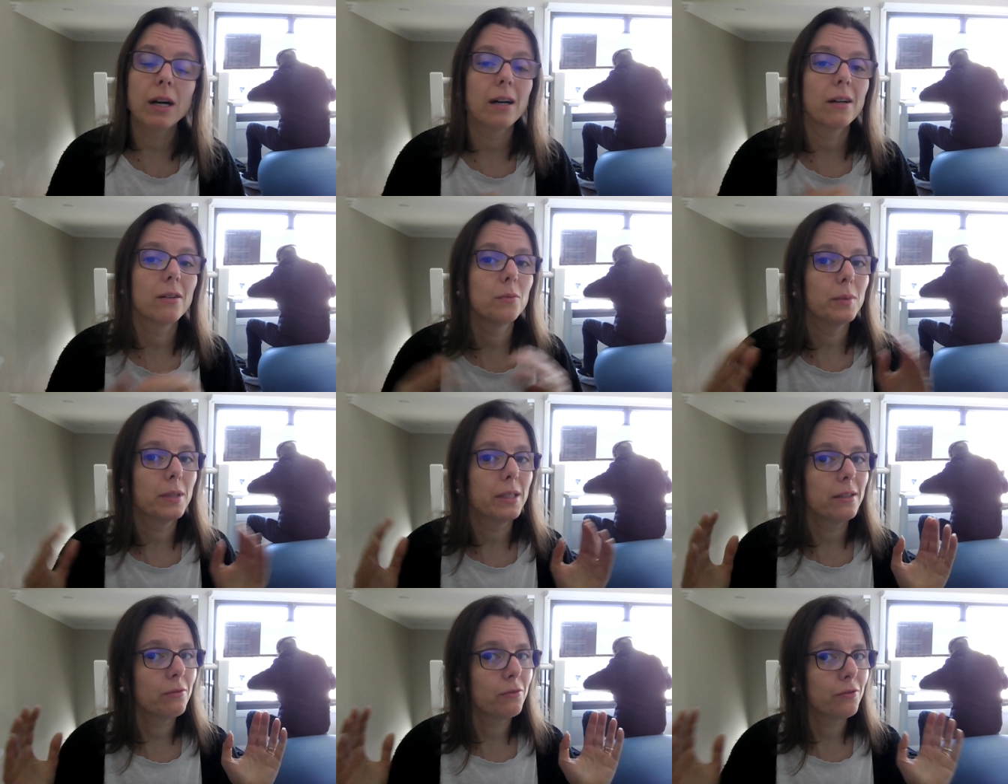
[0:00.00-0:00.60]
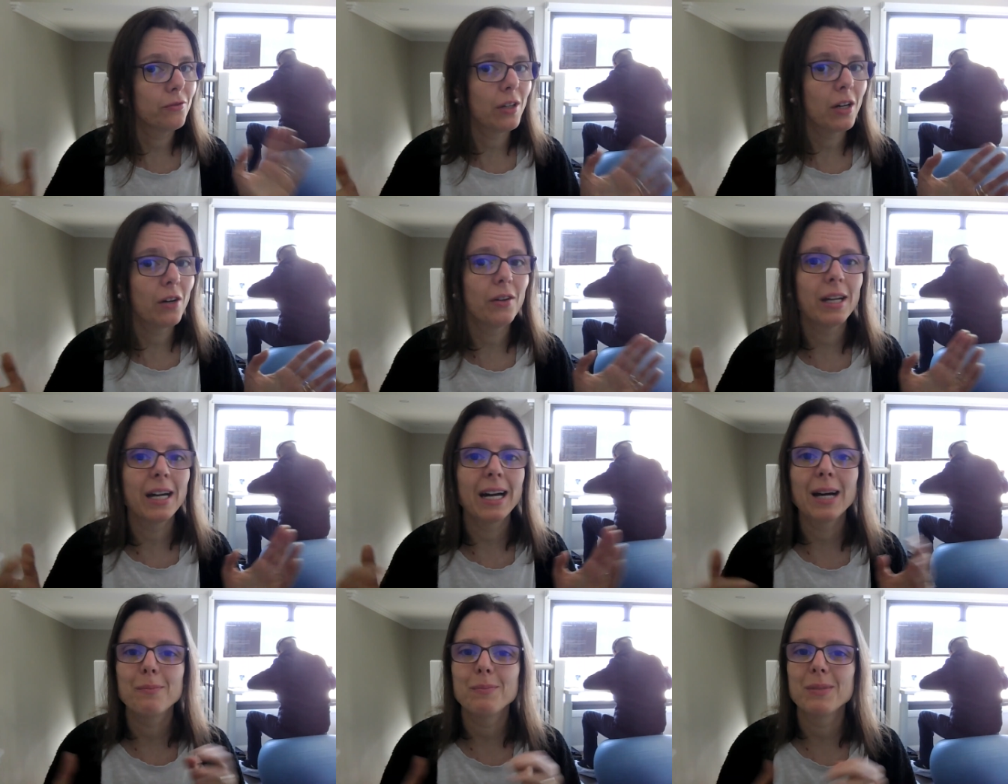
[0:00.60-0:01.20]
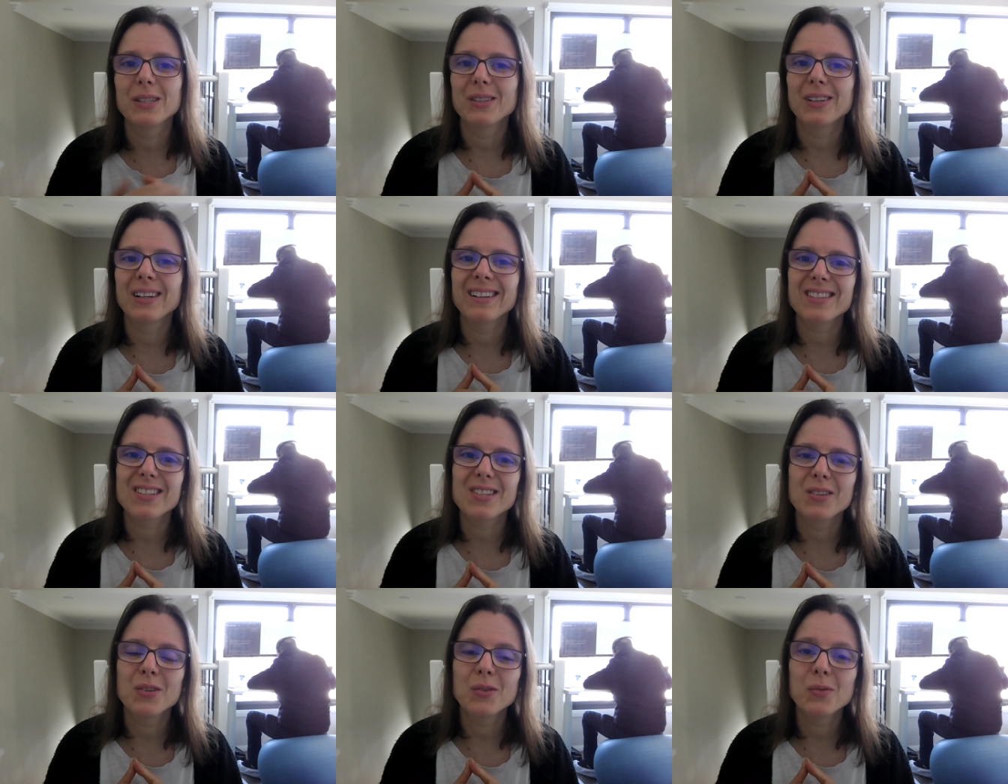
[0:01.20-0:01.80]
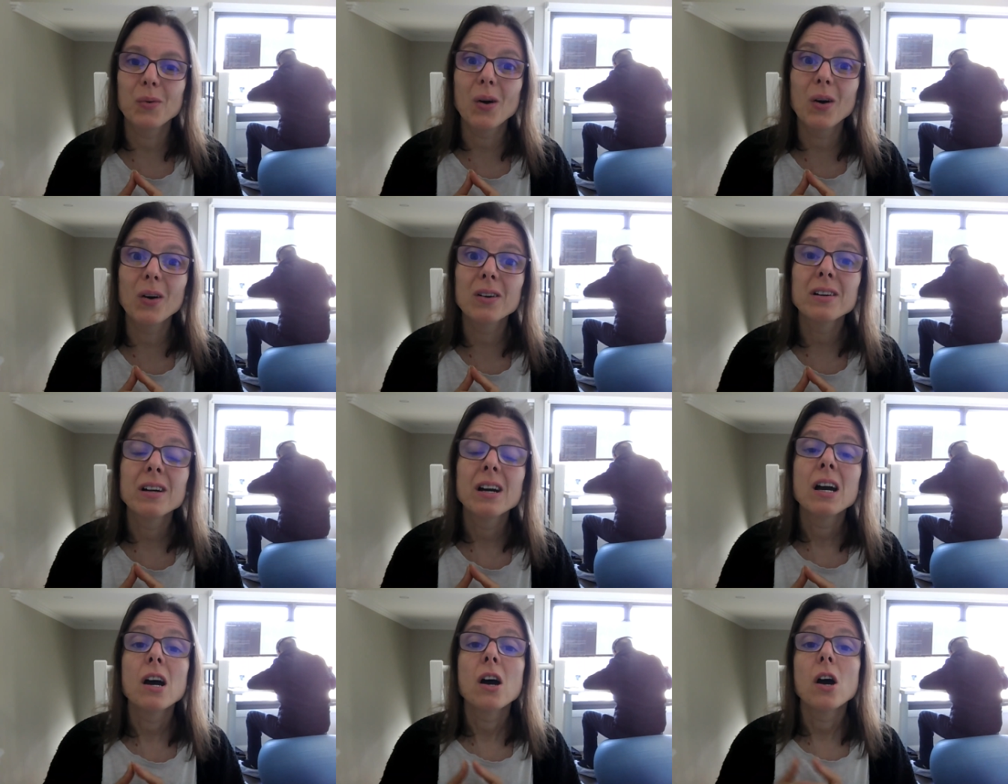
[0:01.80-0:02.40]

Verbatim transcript: I'll be very happy to answer you all.